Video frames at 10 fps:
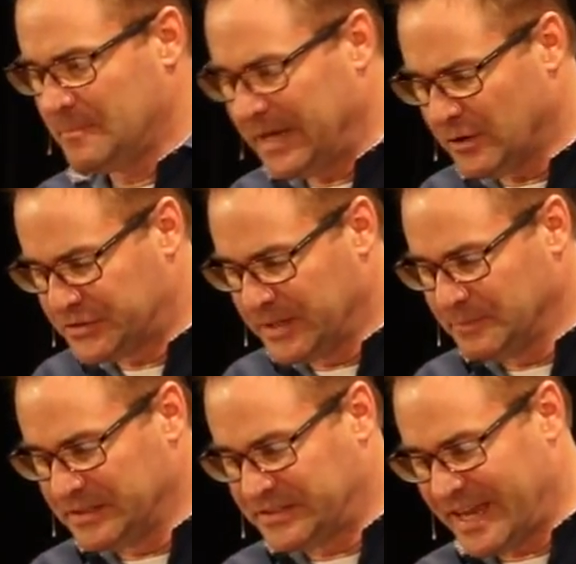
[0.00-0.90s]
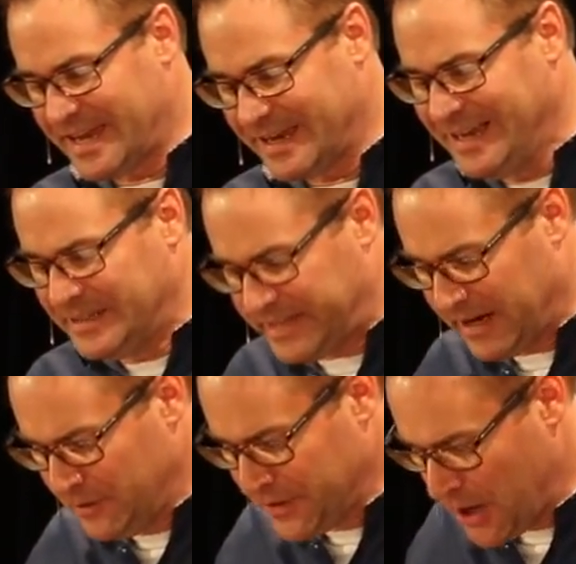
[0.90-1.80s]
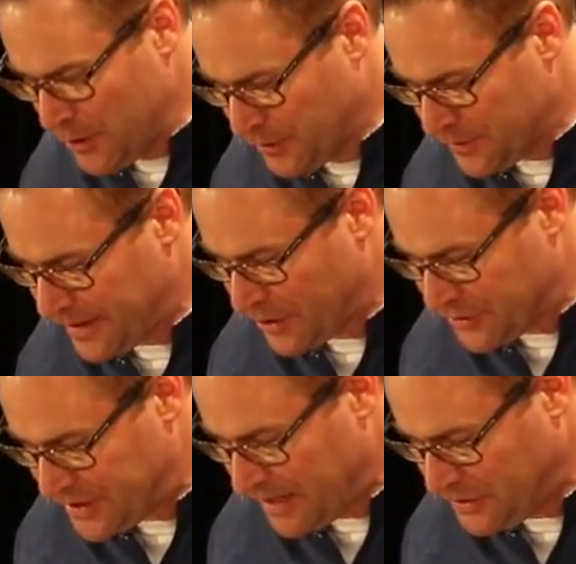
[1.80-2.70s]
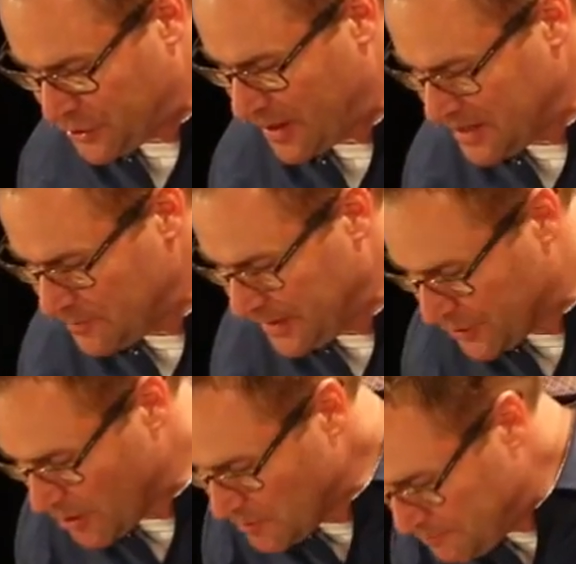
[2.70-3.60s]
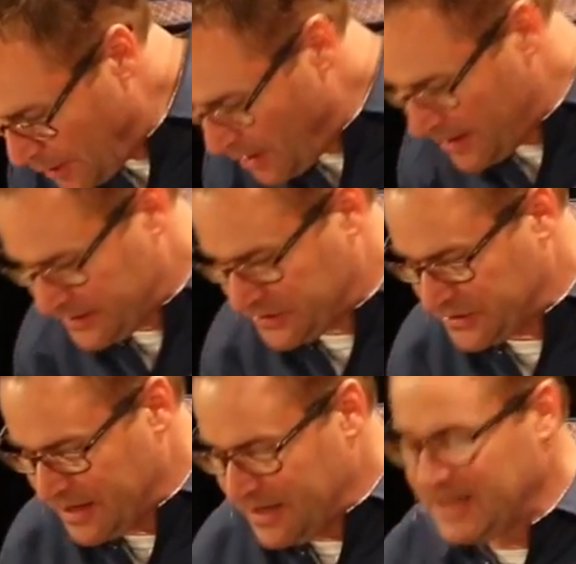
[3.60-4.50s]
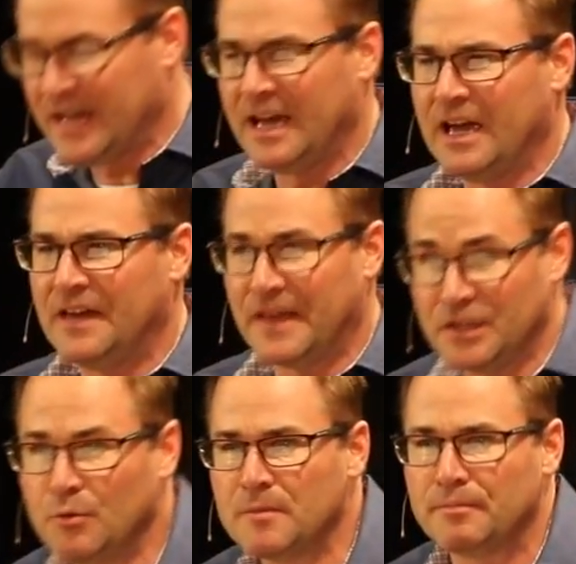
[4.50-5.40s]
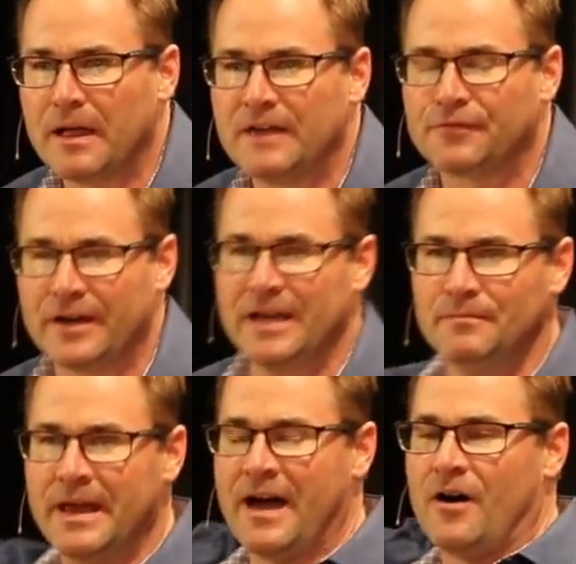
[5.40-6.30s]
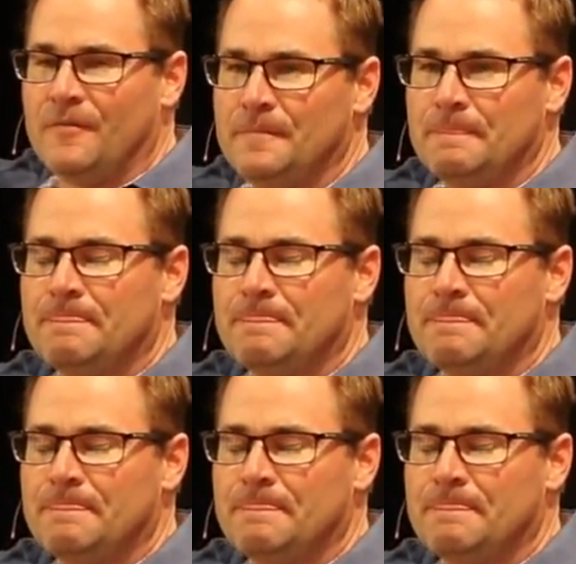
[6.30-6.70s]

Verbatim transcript: Peter is simply saying, tell the owner that you're done trying to be your own boss and that you want to play for him now.